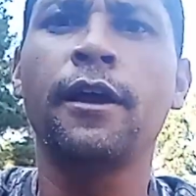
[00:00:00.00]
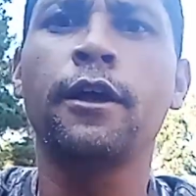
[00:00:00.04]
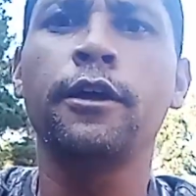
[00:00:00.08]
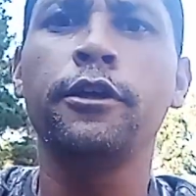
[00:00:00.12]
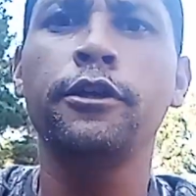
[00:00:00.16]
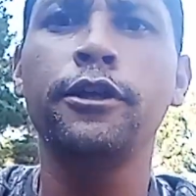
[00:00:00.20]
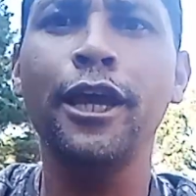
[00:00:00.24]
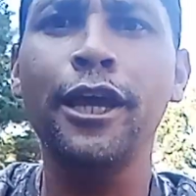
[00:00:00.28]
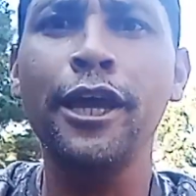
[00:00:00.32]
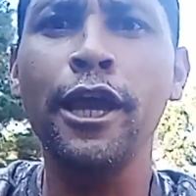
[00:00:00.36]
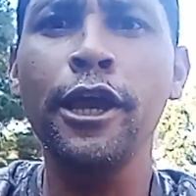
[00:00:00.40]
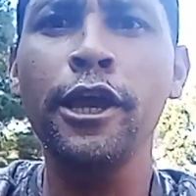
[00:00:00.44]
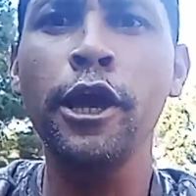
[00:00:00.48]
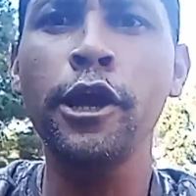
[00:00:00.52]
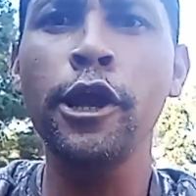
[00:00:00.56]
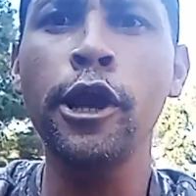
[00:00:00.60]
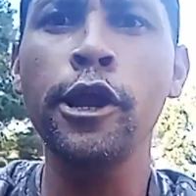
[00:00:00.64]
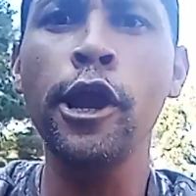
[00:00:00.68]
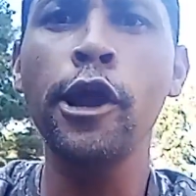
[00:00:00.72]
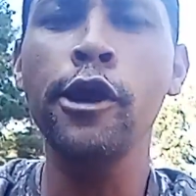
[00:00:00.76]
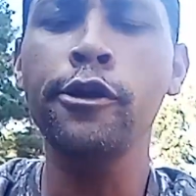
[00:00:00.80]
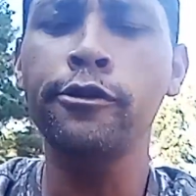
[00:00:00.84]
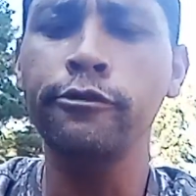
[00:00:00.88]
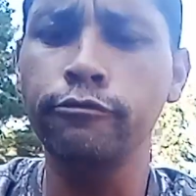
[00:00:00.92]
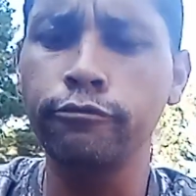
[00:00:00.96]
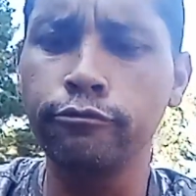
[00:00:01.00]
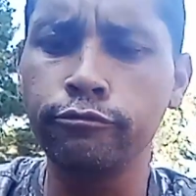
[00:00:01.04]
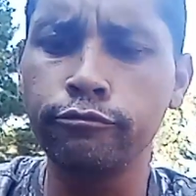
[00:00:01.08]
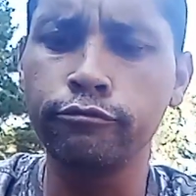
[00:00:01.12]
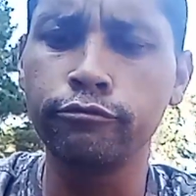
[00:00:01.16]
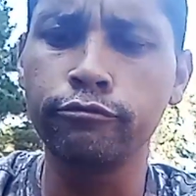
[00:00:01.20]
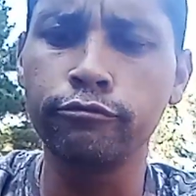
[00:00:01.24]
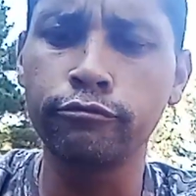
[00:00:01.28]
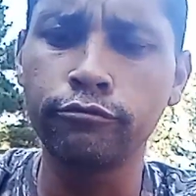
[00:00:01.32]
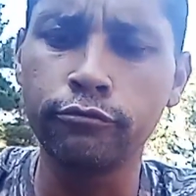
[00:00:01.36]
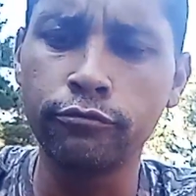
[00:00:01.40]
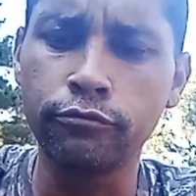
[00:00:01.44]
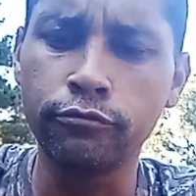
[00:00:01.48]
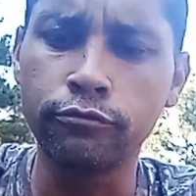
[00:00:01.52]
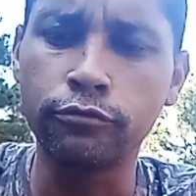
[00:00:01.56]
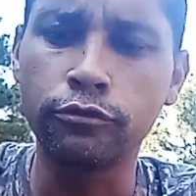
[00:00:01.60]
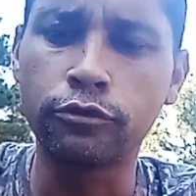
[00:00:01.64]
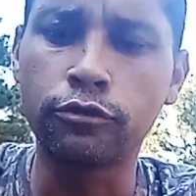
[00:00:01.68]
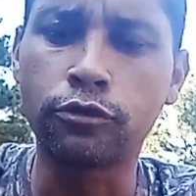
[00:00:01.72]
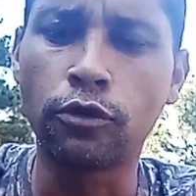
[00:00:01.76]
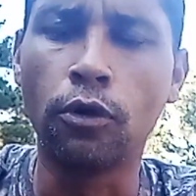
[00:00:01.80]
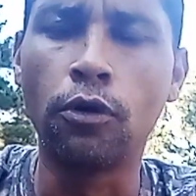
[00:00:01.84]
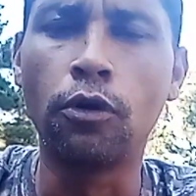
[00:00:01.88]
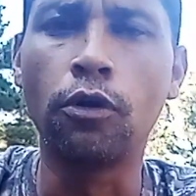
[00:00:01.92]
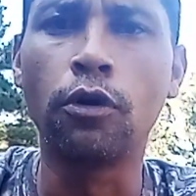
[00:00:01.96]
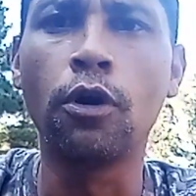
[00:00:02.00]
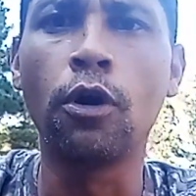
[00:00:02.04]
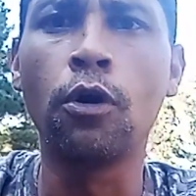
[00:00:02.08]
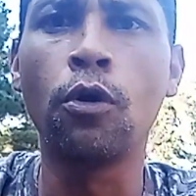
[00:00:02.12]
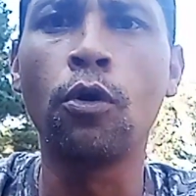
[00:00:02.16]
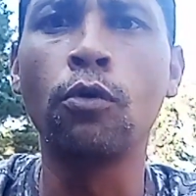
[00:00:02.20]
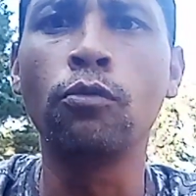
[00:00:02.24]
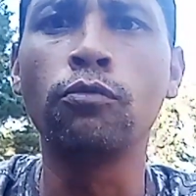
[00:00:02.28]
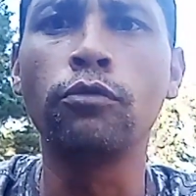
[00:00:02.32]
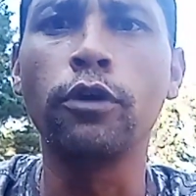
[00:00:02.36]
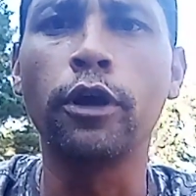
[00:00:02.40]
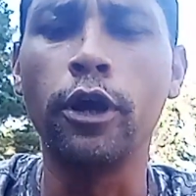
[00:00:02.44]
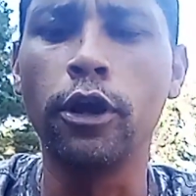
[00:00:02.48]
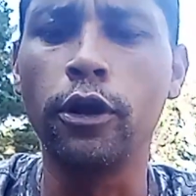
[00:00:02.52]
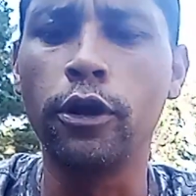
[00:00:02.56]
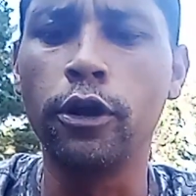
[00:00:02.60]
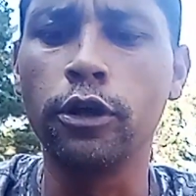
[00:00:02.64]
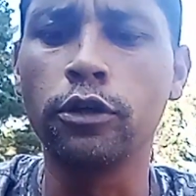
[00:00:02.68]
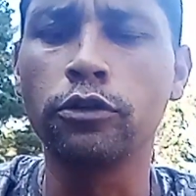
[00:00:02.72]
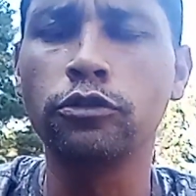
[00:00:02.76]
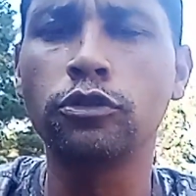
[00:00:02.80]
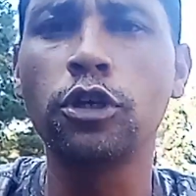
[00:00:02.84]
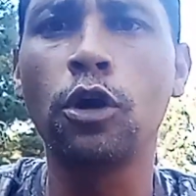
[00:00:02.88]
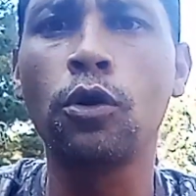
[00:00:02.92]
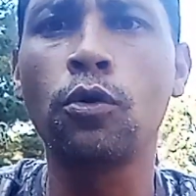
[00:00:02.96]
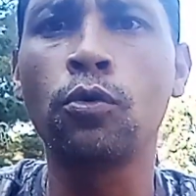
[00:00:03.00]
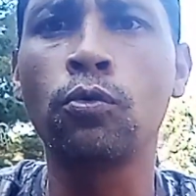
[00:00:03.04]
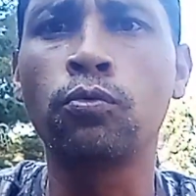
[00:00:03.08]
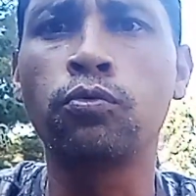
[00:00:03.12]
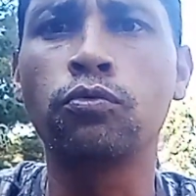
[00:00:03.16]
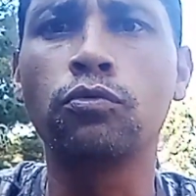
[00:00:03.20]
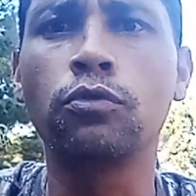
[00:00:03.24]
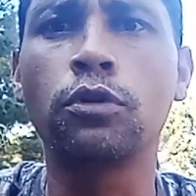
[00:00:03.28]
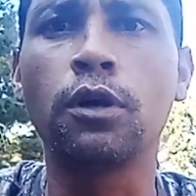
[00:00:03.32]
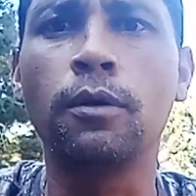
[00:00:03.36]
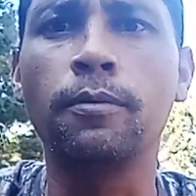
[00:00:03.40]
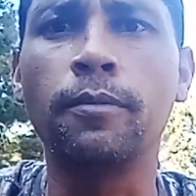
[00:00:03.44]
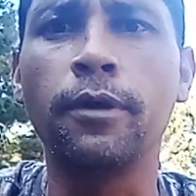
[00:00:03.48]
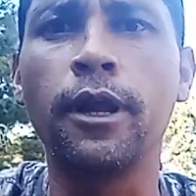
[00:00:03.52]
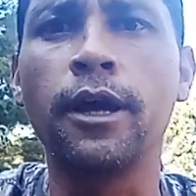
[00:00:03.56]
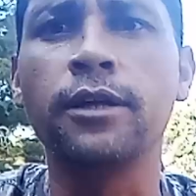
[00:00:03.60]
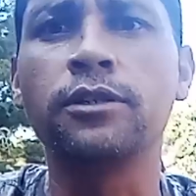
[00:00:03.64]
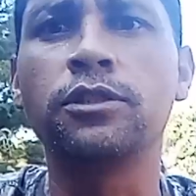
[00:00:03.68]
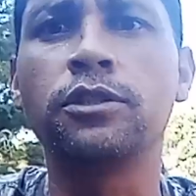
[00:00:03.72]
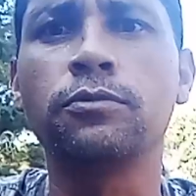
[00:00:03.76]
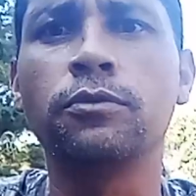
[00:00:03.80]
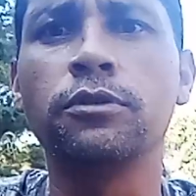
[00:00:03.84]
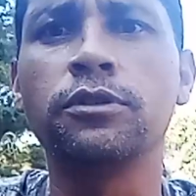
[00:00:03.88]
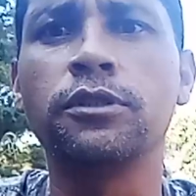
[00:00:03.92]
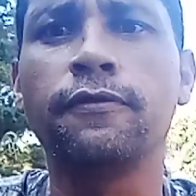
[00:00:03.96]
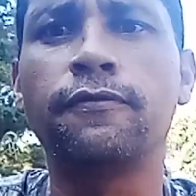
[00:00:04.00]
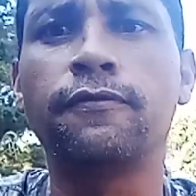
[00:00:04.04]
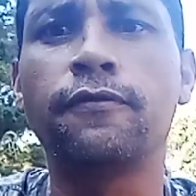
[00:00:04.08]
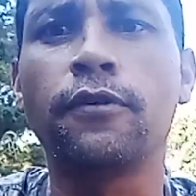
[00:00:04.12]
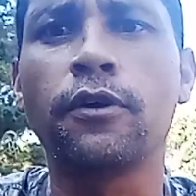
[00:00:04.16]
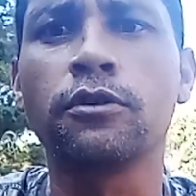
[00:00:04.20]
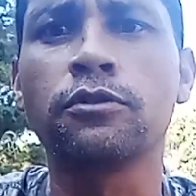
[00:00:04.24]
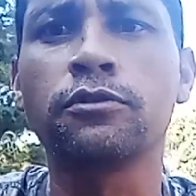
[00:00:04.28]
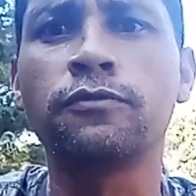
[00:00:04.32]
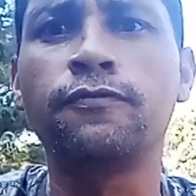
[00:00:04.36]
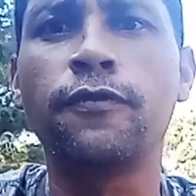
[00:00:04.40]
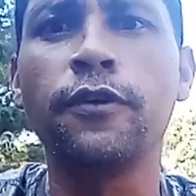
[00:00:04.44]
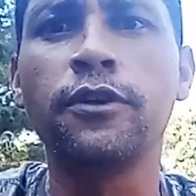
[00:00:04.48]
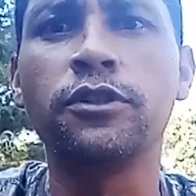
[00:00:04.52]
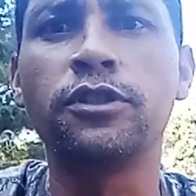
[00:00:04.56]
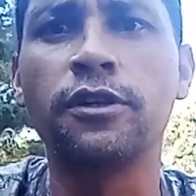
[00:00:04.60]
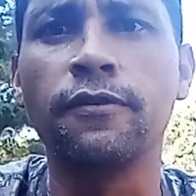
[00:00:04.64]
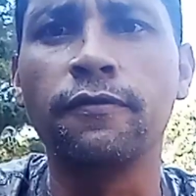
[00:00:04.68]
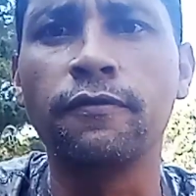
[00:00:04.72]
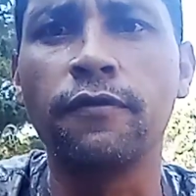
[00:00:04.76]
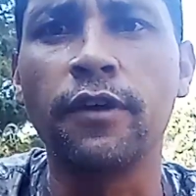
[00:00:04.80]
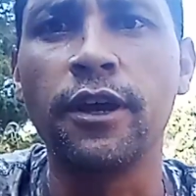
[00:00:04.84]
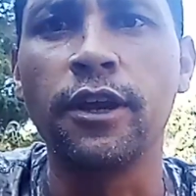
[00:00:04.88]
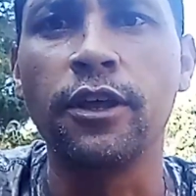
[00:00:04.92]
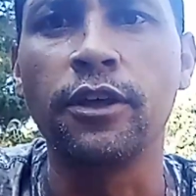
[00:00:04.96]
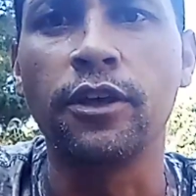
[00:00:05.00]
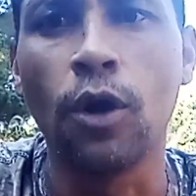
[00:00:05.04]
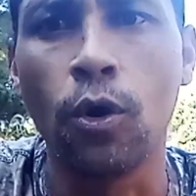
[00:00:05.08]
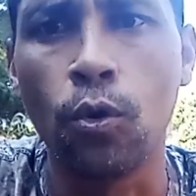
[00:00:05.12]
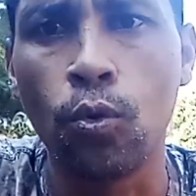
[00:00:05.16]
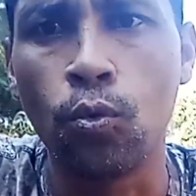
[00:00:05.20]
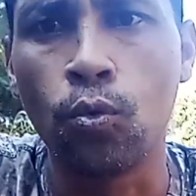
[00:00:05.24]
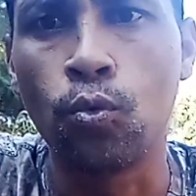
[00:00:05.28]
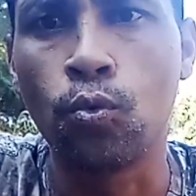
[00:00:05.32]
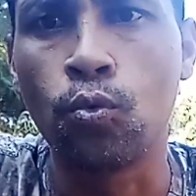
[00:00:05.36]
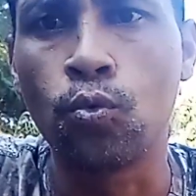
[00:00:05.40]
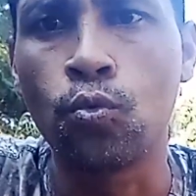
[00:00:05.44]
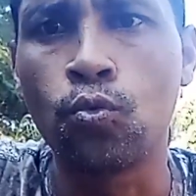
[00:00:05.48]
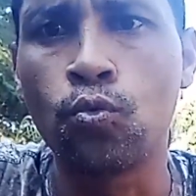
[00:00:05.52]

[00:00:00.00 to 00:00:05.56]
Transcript: Yeah. What's going on? Andy and Joe coming at you with your first fishing video.